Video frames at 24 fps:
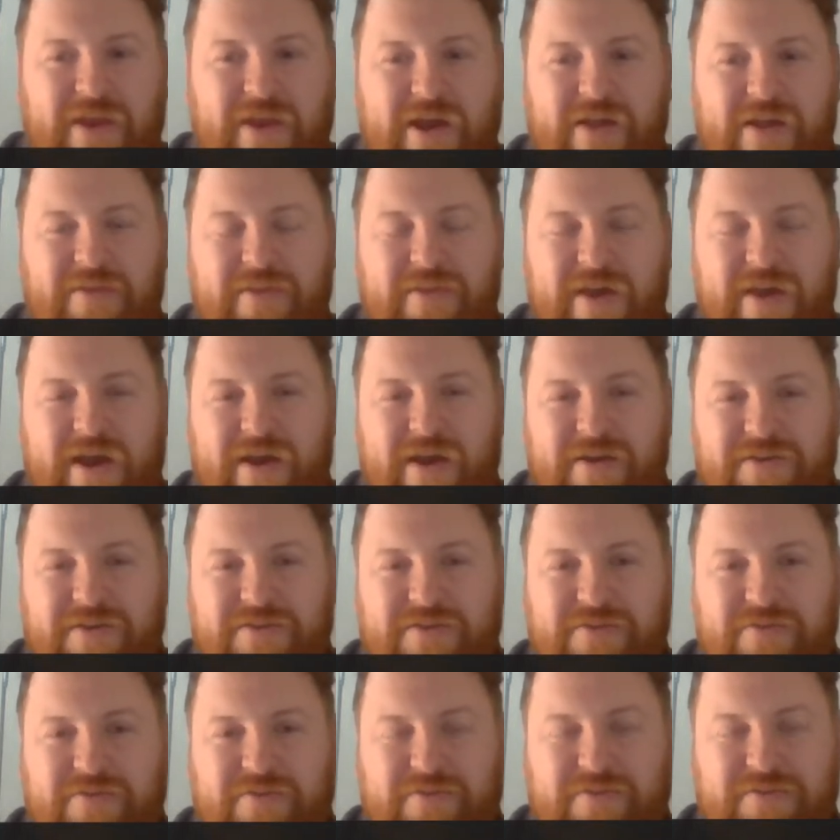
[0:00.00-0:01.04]
and that has
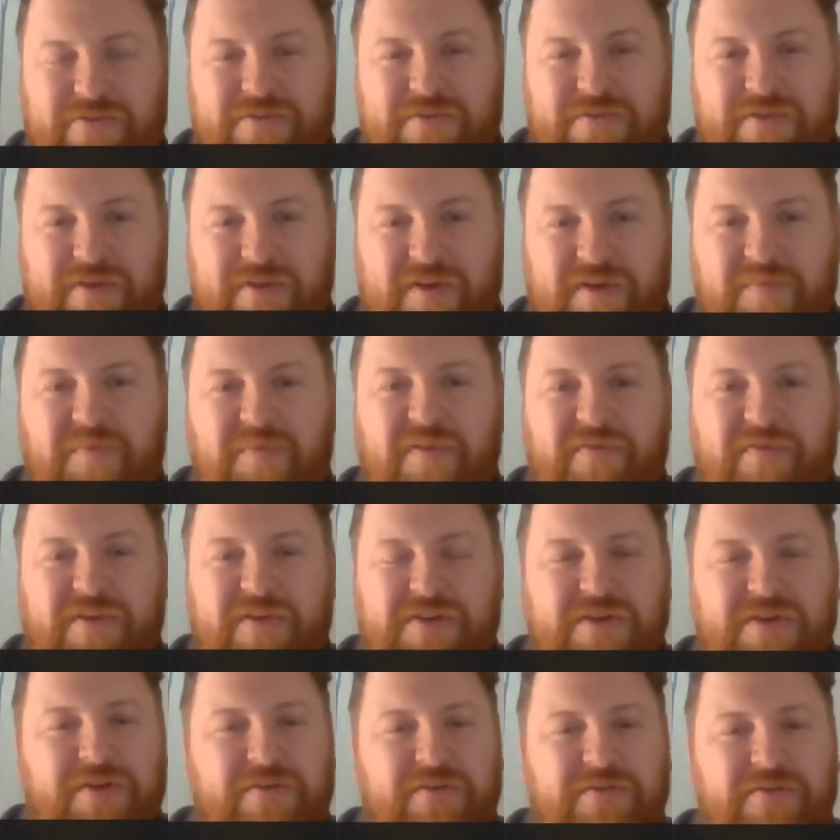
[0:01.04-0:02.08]
caused a number of
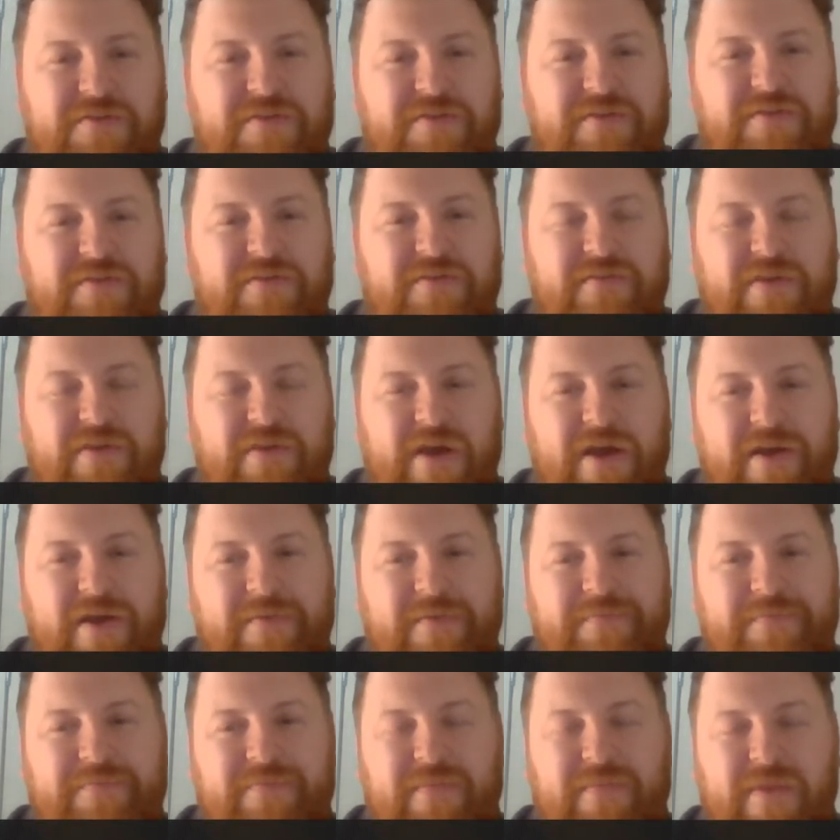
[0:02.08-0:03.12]
issues,
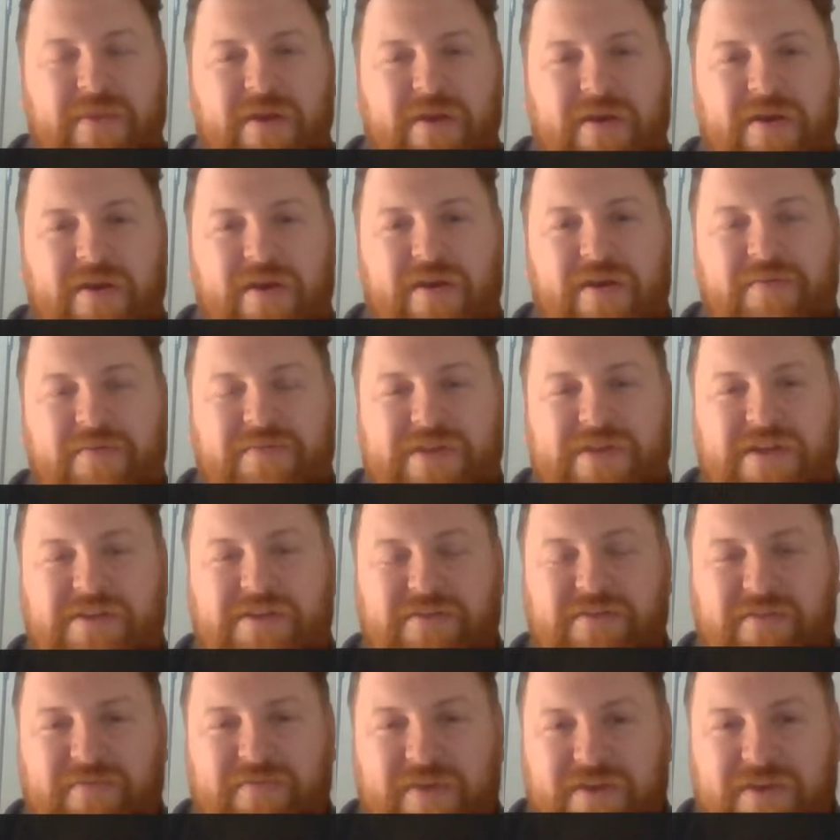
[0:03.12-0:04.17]

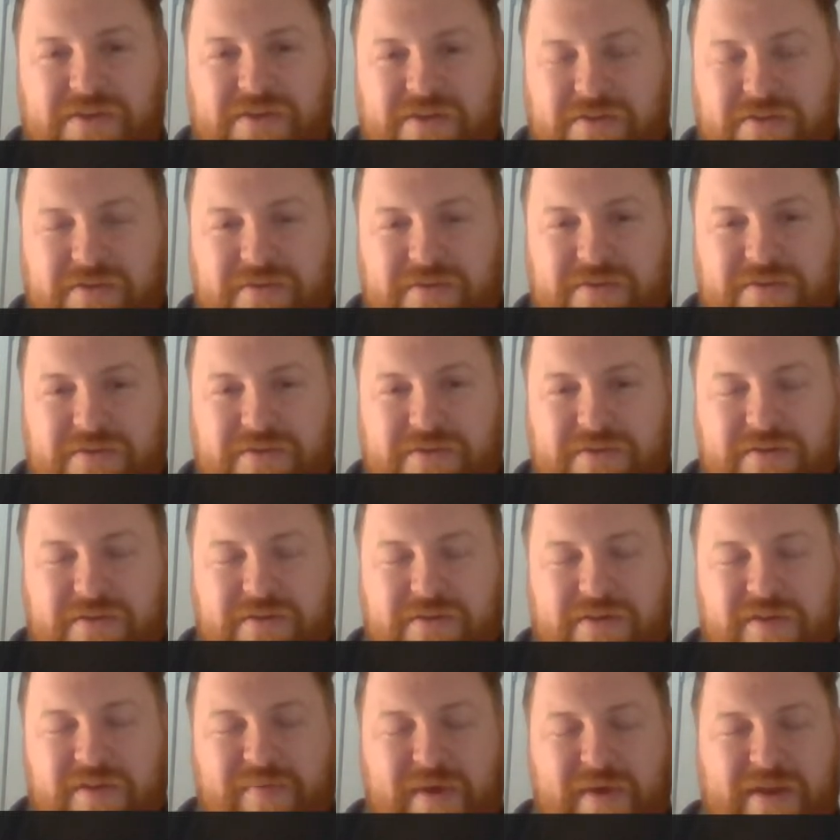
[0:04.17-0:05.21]
potential evictions,
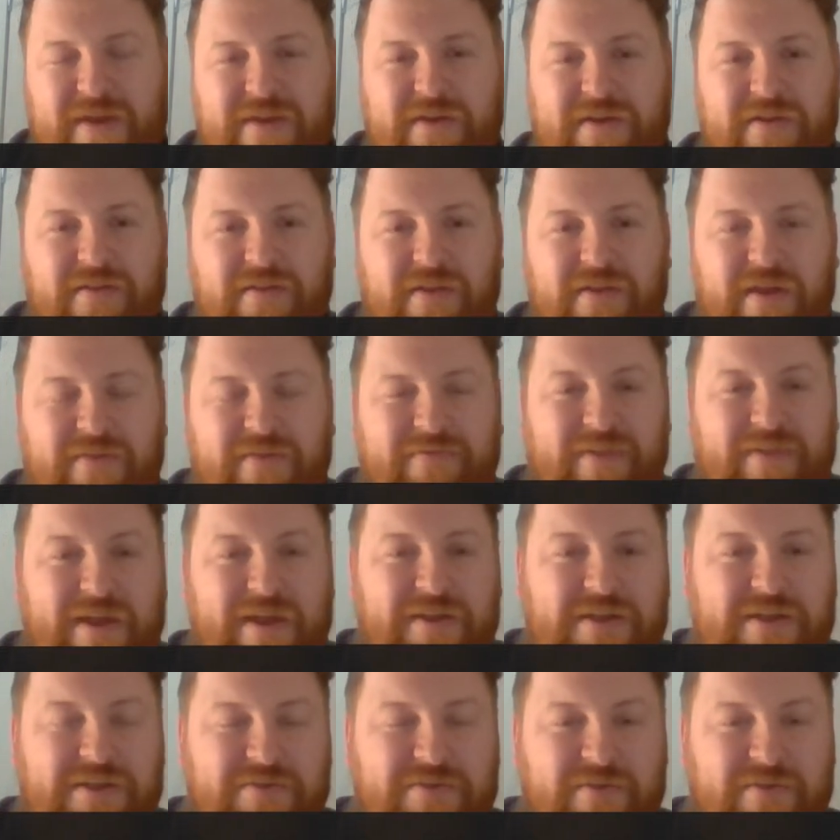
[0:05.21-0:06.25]
depending on if
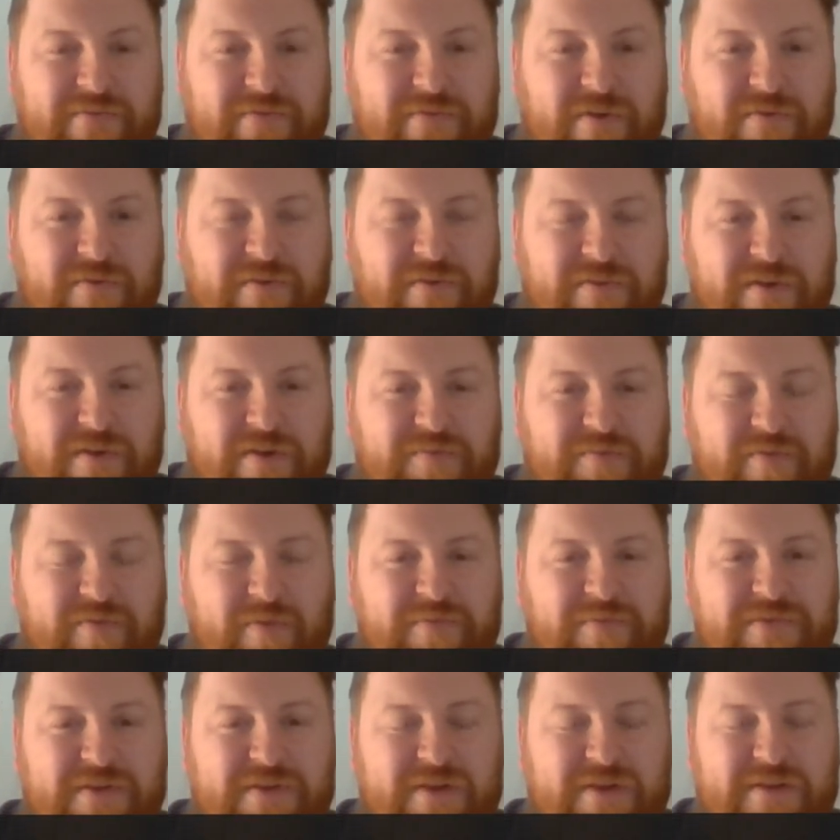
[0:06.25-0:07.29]
lenders are involved on those
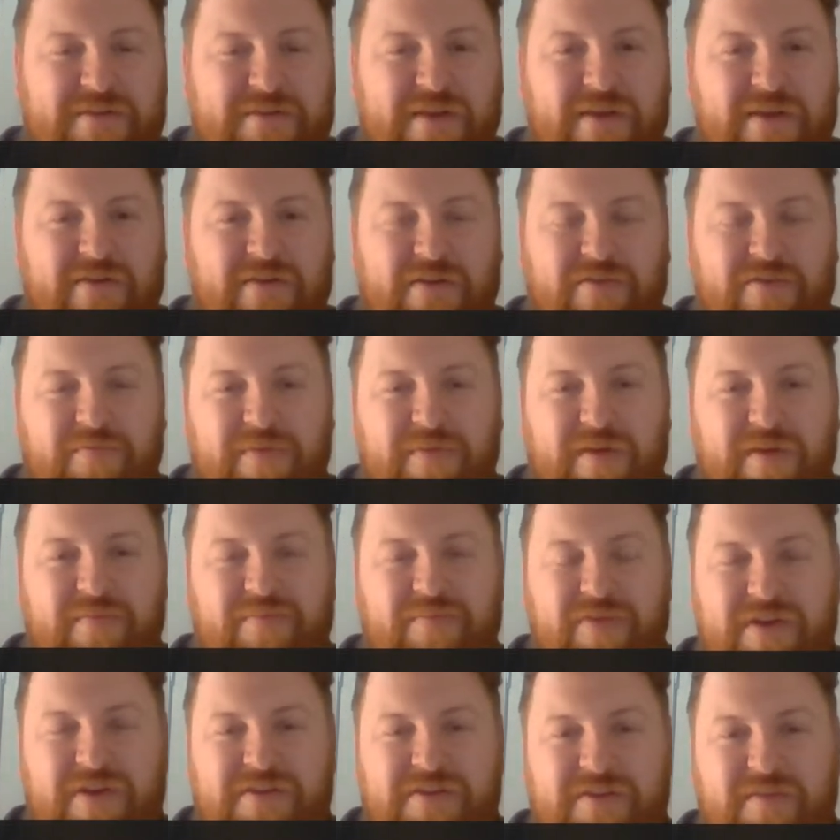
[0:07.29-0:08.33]
properties. There could be in
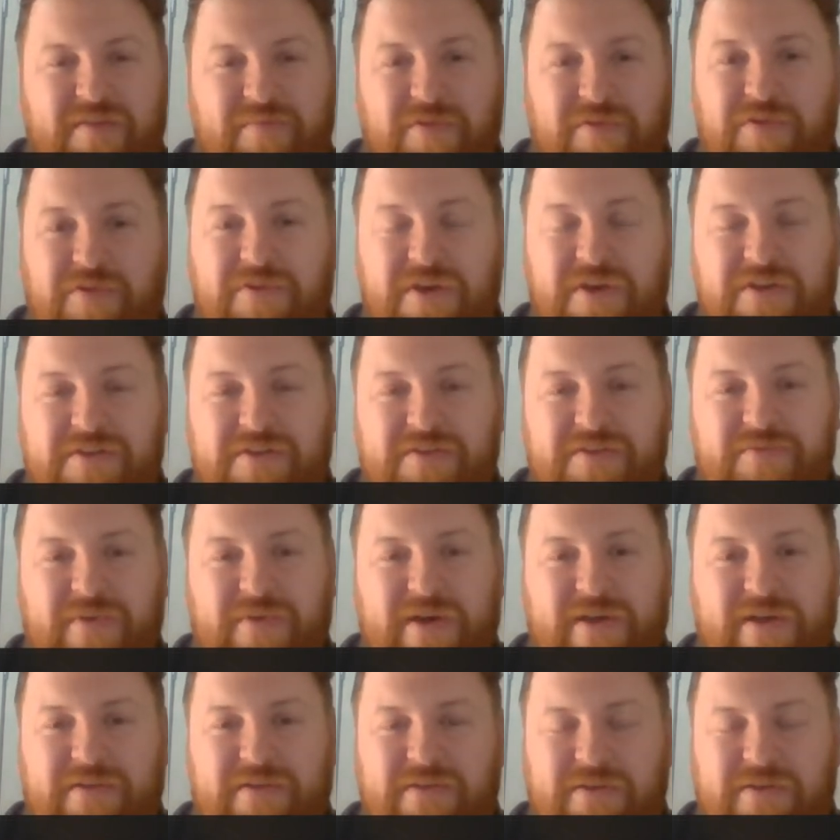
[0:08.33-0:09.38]
breach of the mortgage as
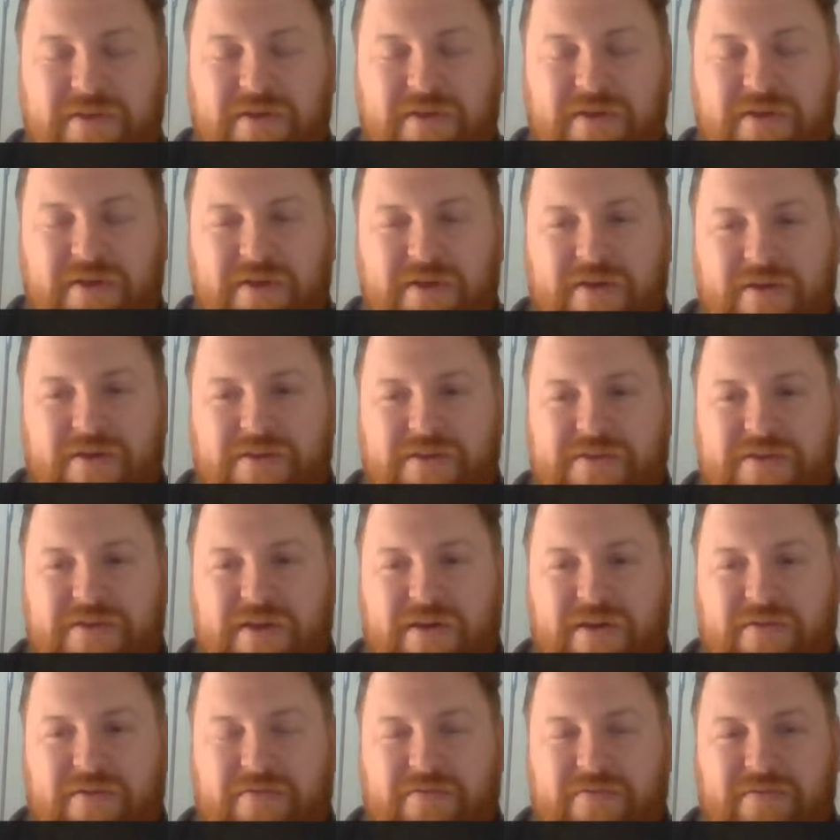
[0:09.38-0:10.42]
well.
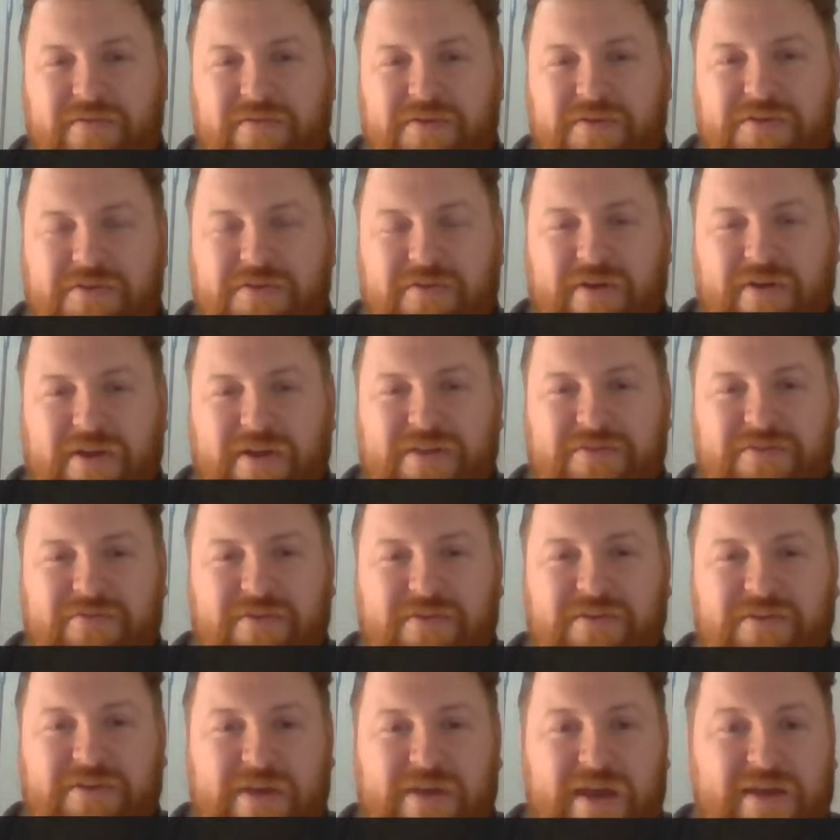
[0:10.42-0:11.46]
So the short answer
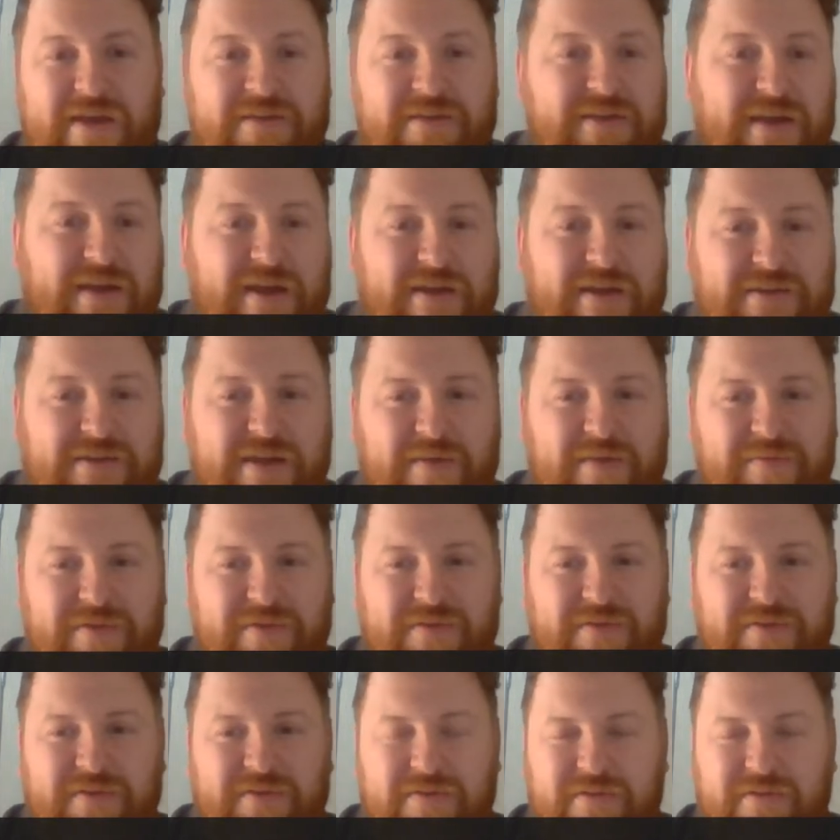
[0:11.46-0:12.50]
is yes, it has
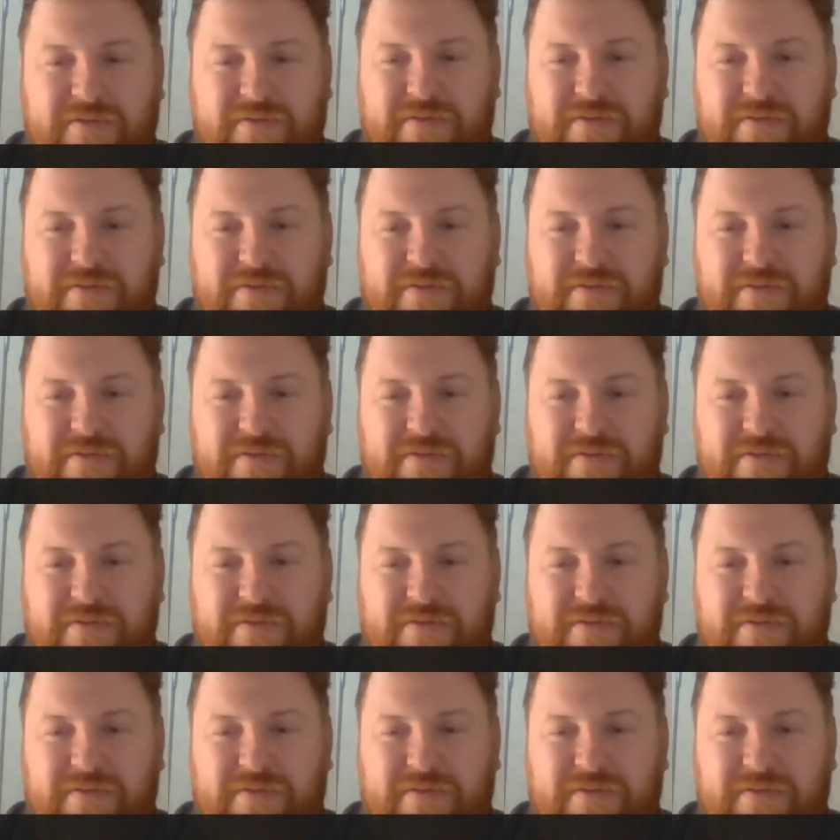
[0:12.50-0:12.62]
happened.